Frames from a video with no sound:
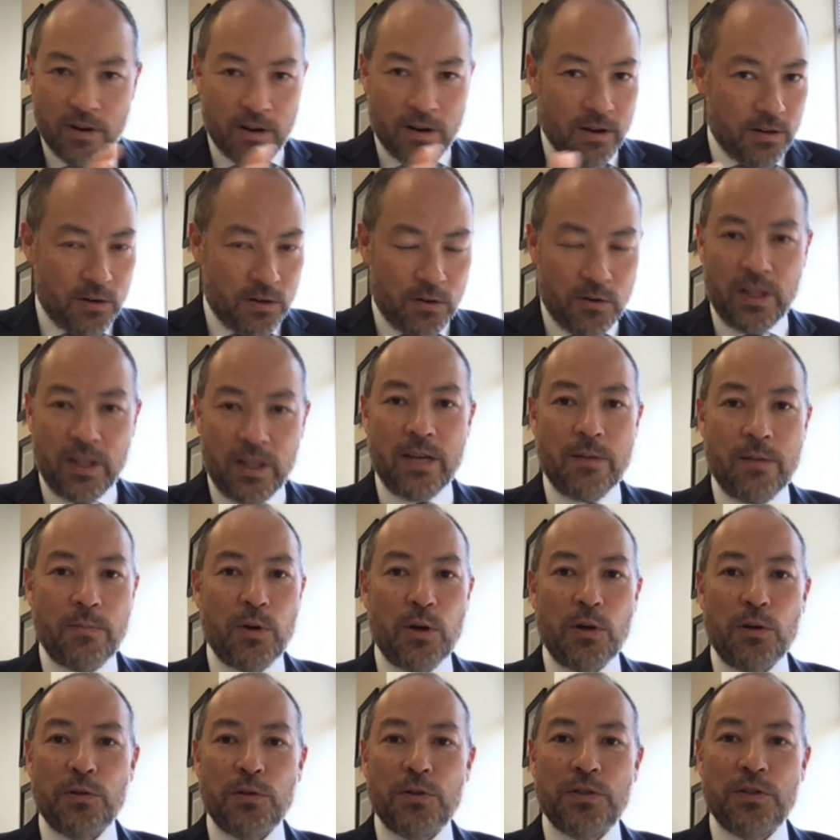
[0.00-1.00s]
are totally
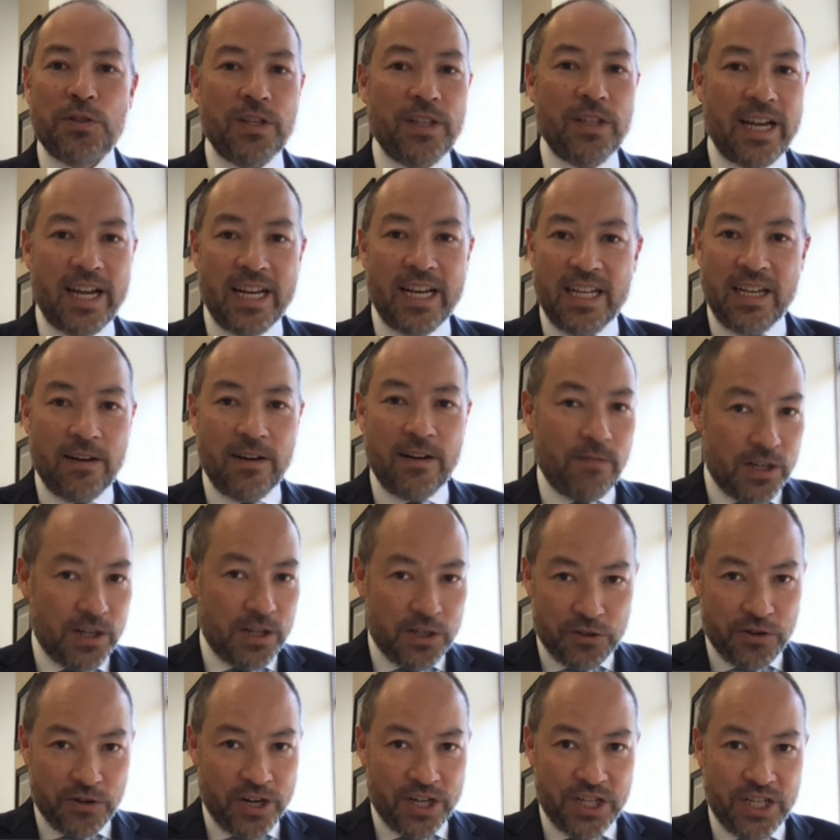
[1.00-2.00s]
opposed to the idea of
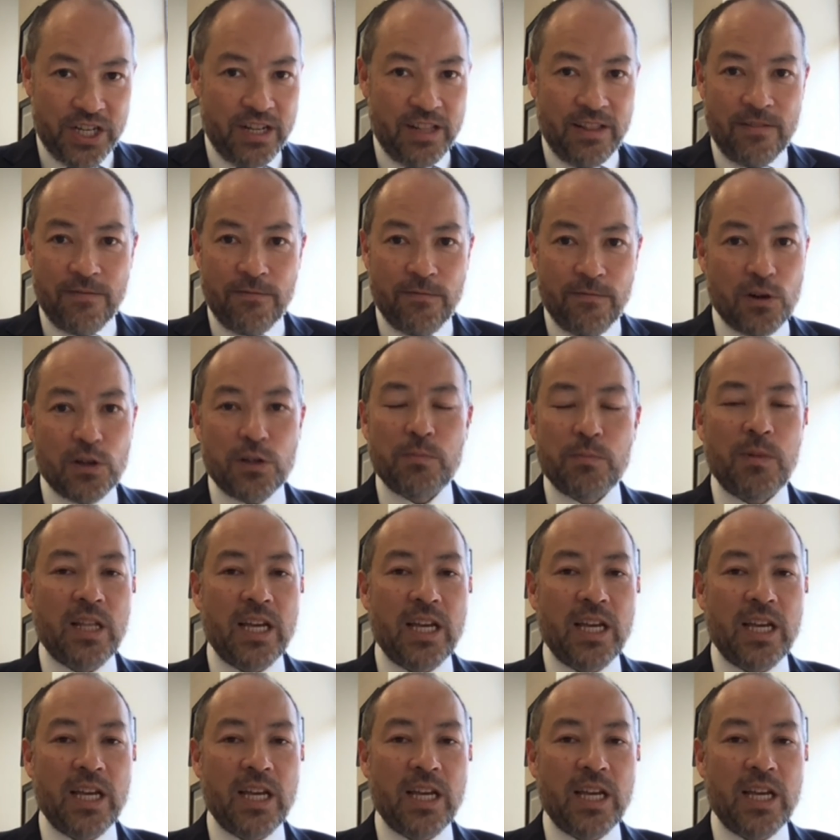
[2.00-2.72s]
registration in the first